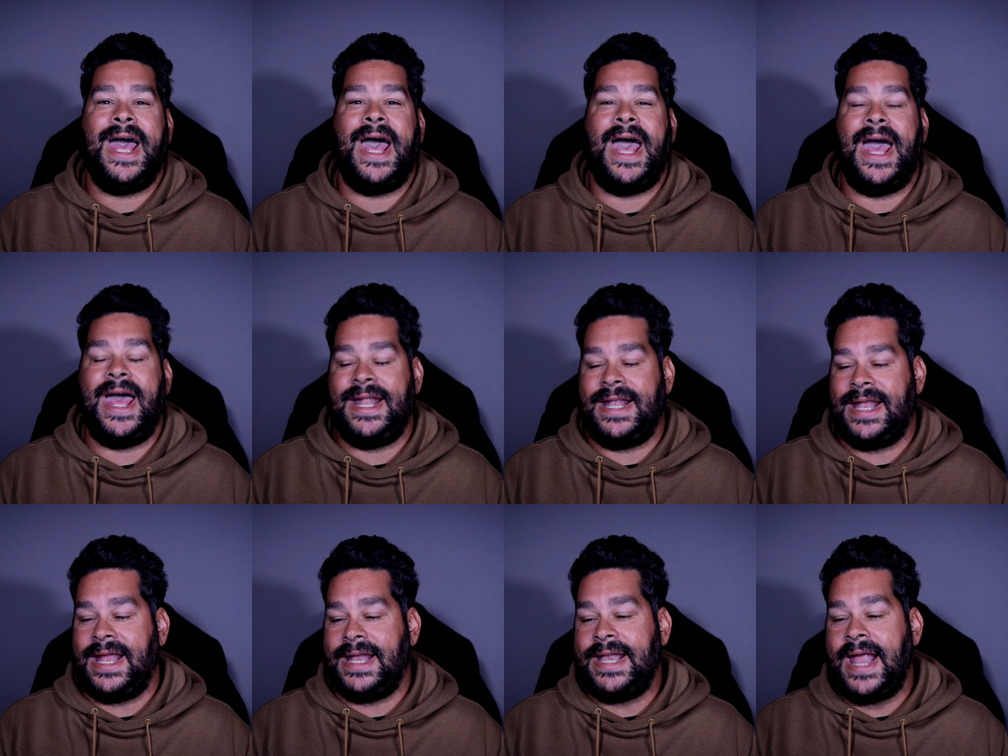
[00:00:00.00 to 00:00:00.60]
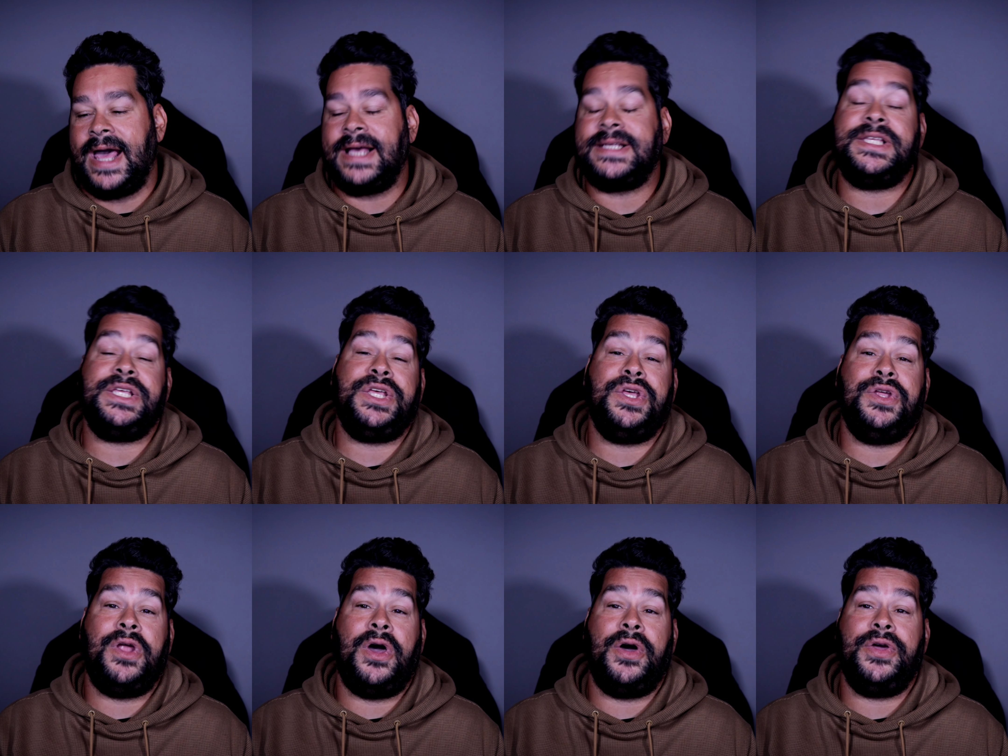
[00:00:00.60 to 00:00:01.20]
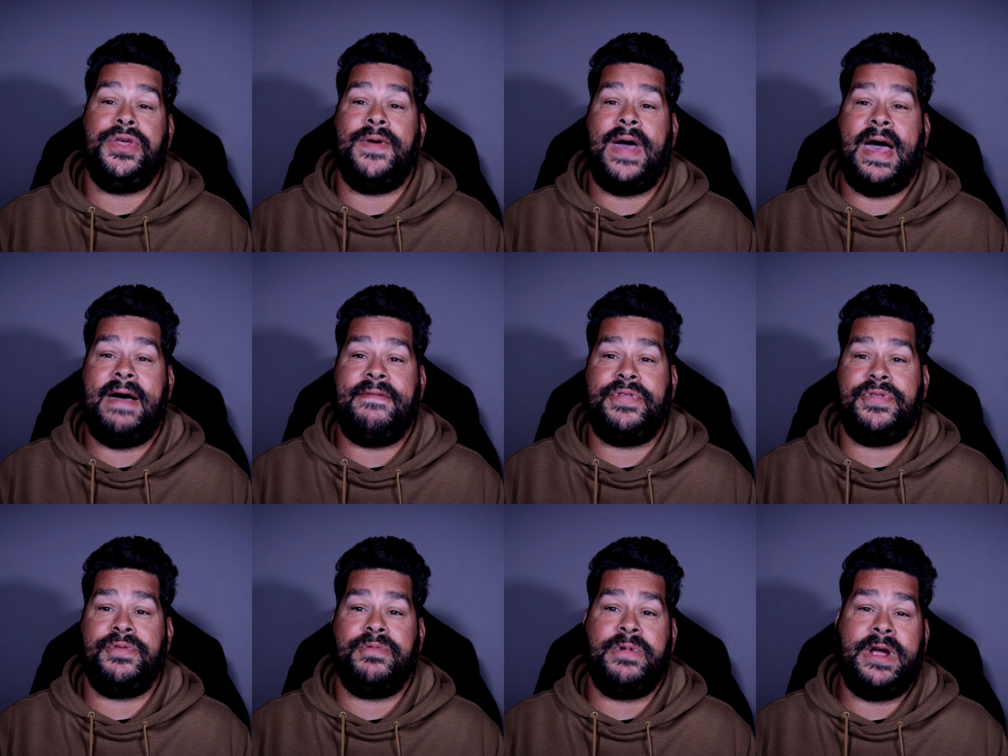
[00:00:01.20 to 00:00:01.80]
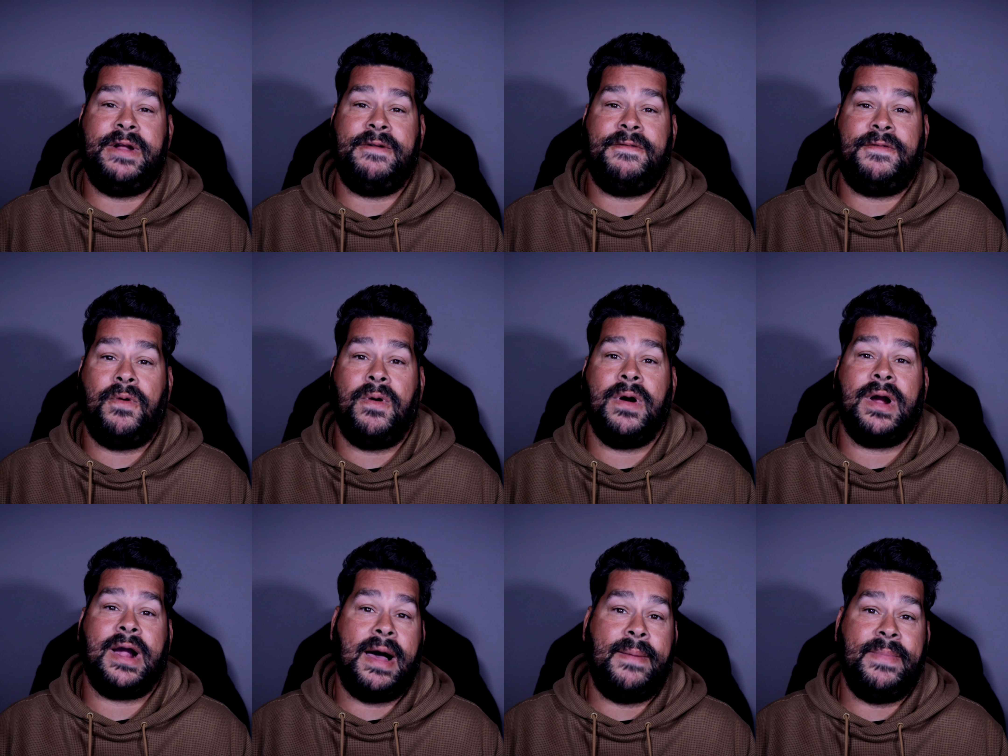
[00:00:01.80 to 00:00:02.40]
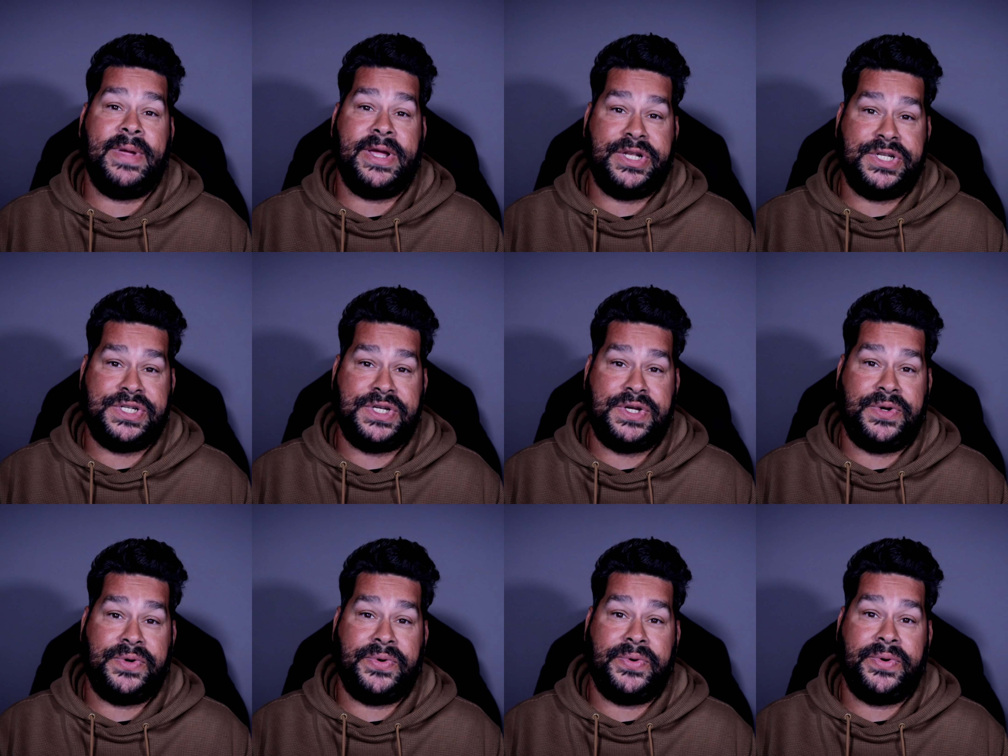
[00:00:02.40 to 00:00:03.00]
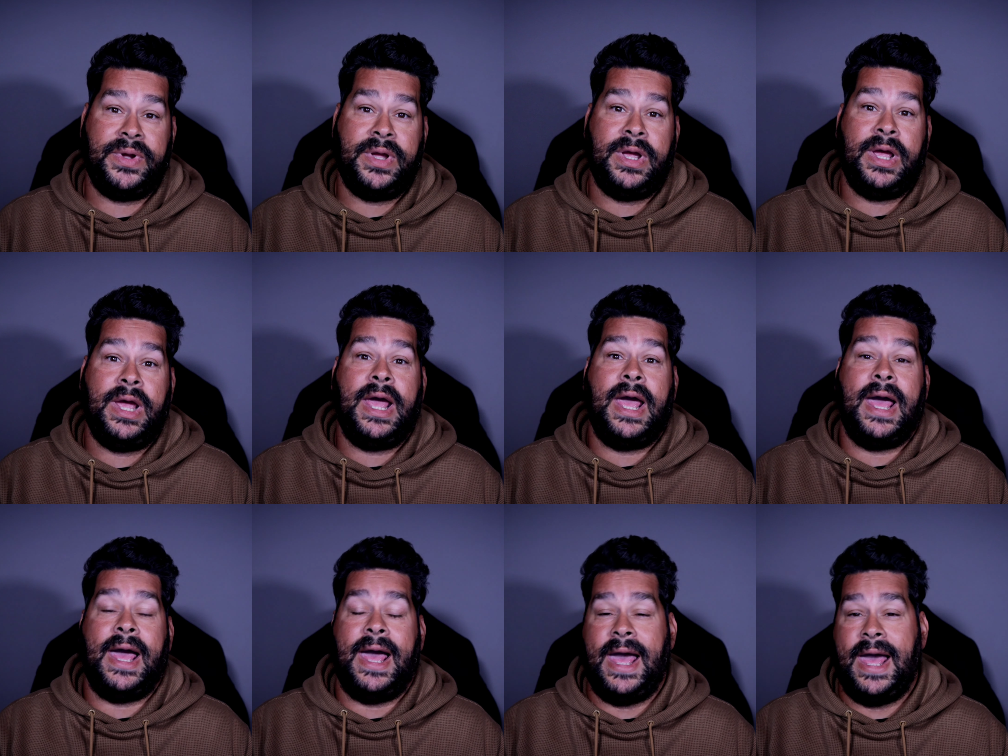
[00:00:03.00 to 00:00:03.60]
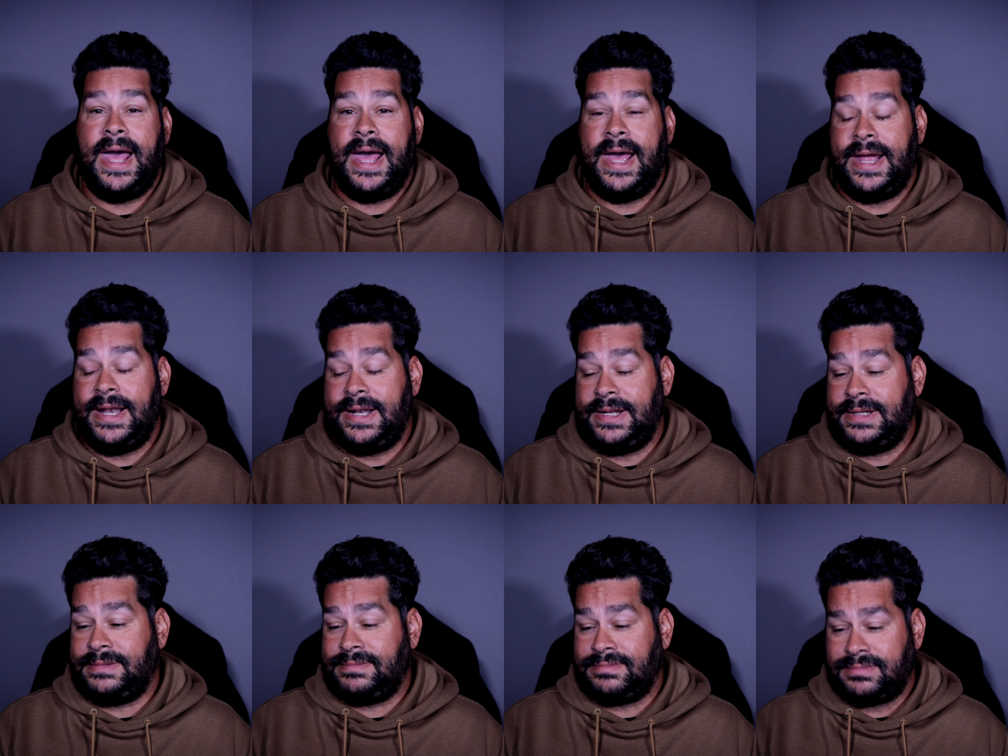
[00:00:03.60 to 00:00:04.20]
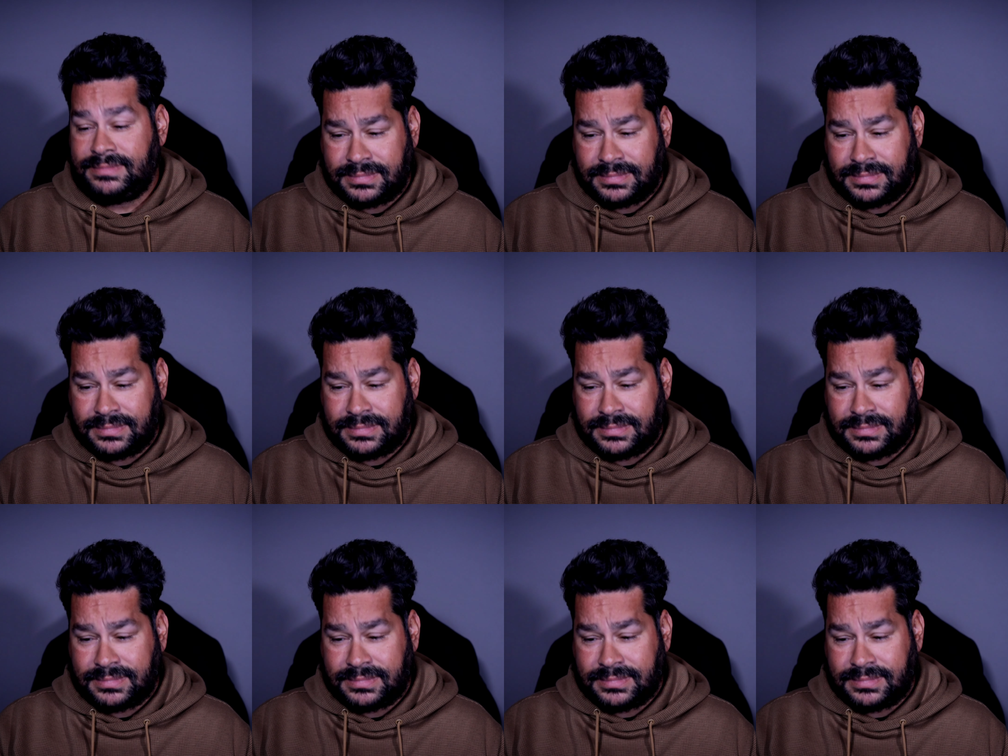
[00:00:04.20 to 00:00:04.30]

And next thing you know, you have three and four coming due, and